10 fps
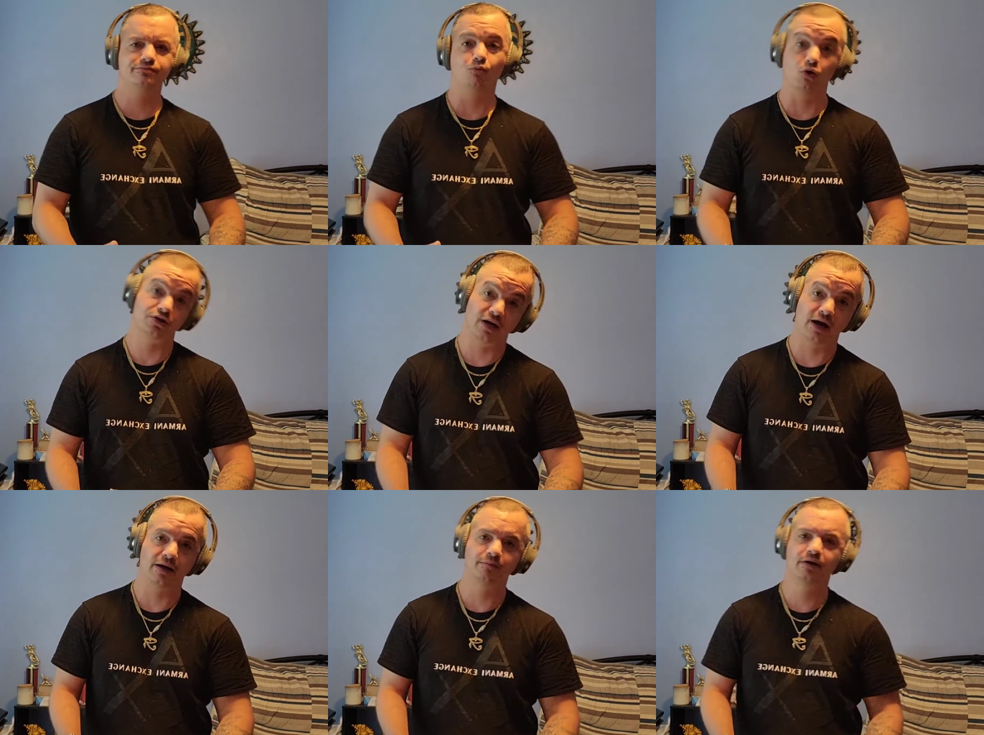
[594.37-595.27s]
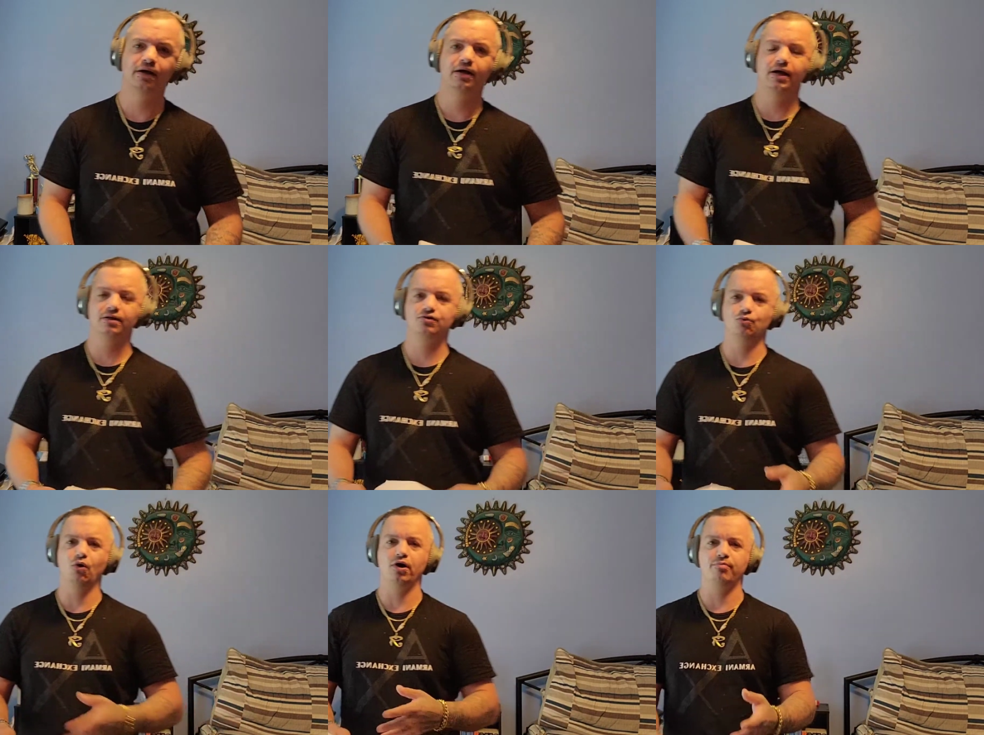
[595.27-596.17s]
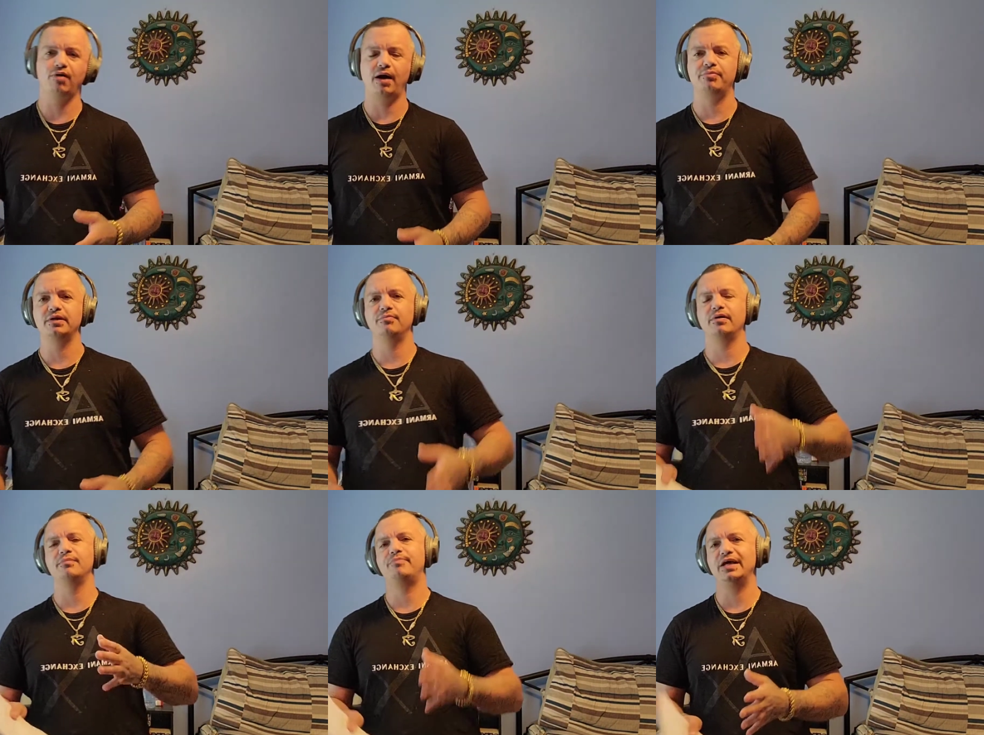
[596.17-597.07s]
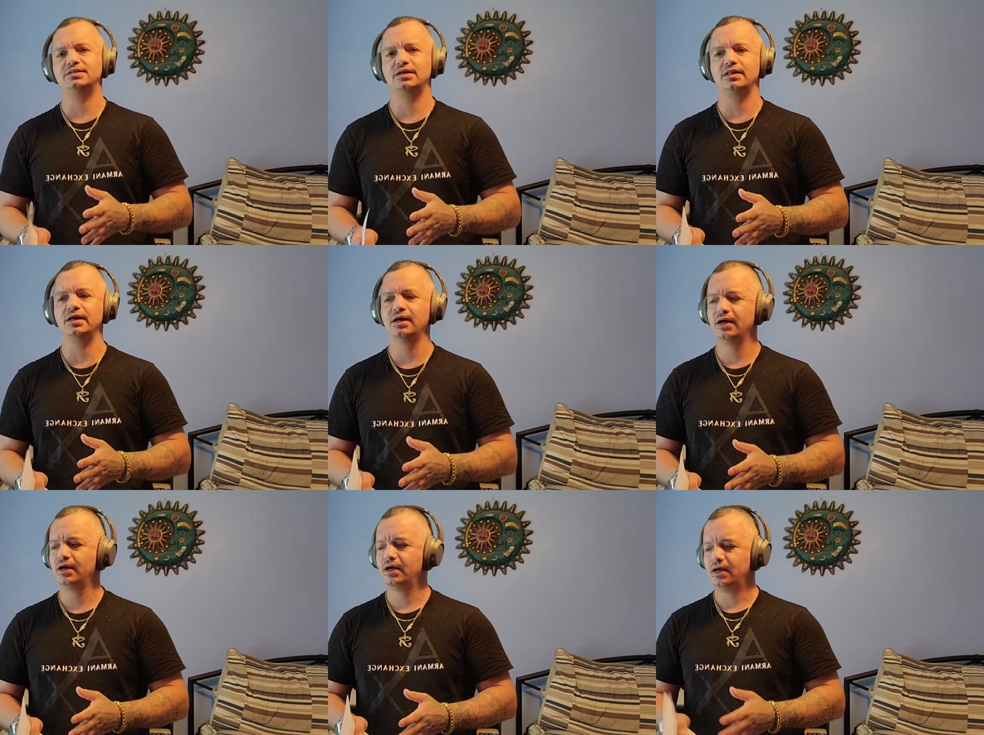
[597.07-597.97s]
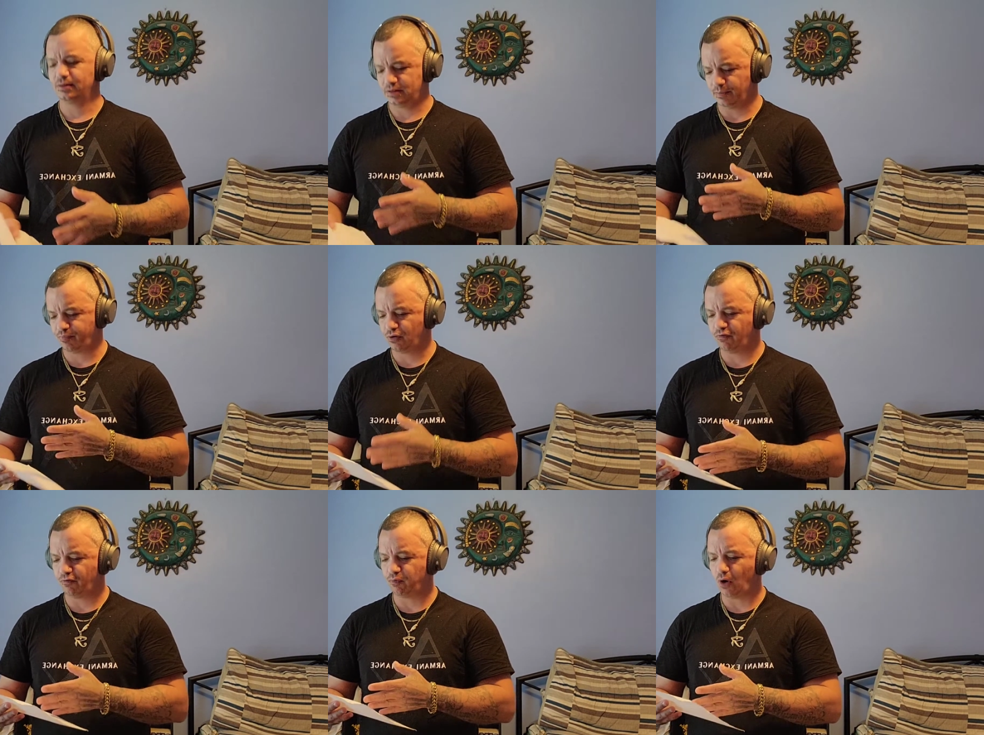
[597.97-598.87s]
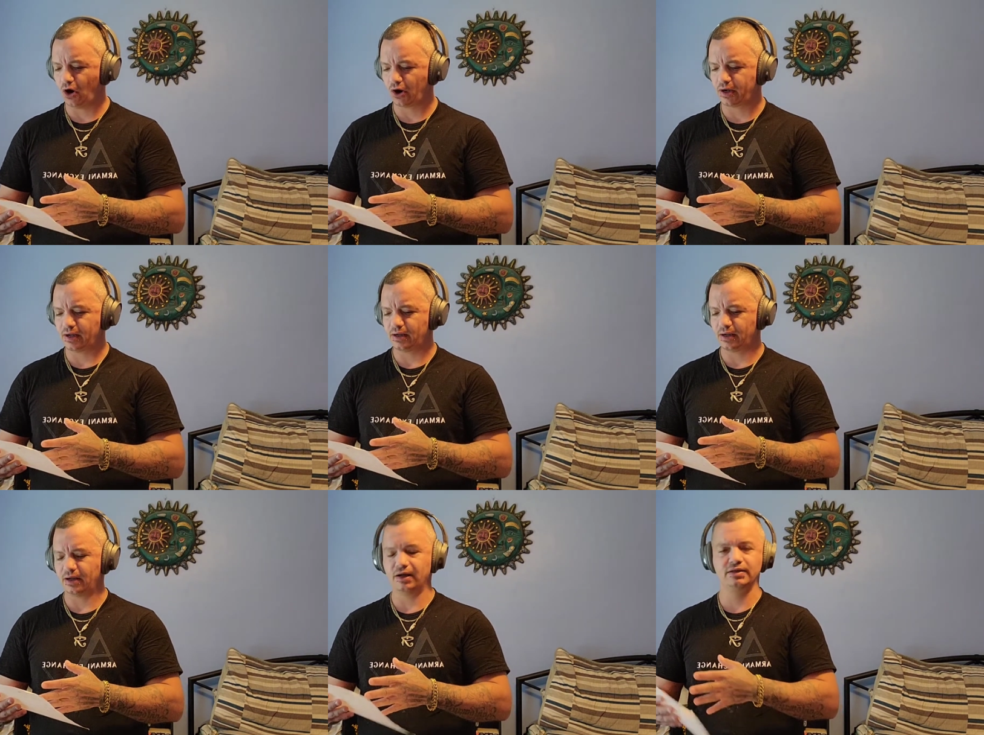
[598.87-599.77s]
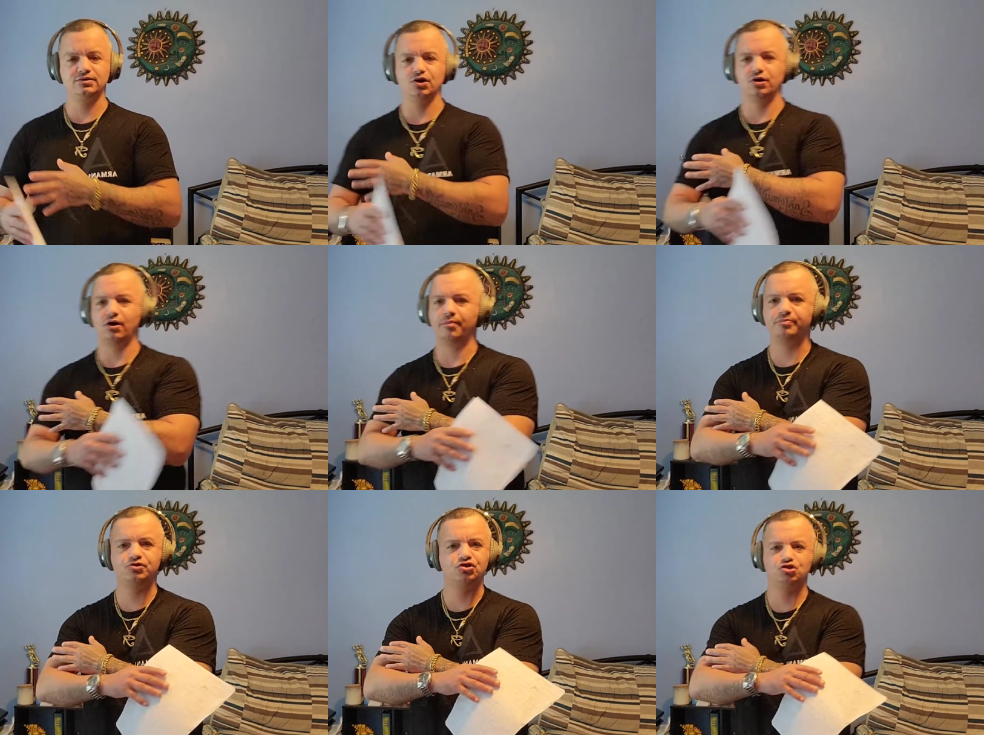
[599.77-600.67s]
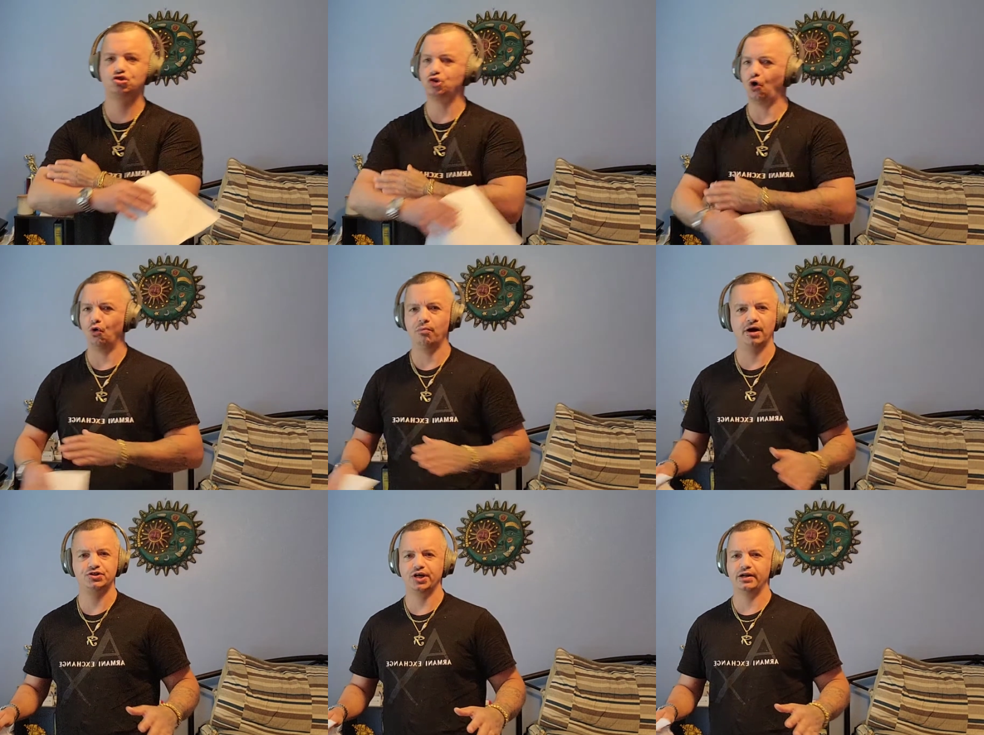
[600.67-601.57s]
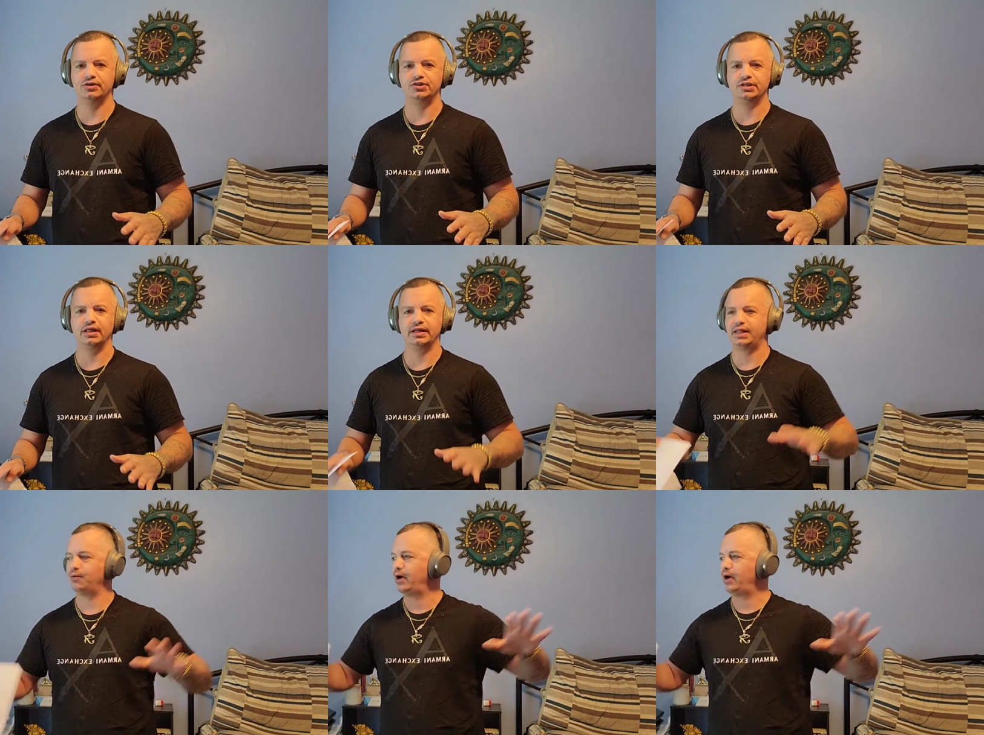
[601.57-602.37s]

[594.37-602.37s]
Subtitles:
more time to word it properly. But basically, the proof of work took up so much energy. Like, they were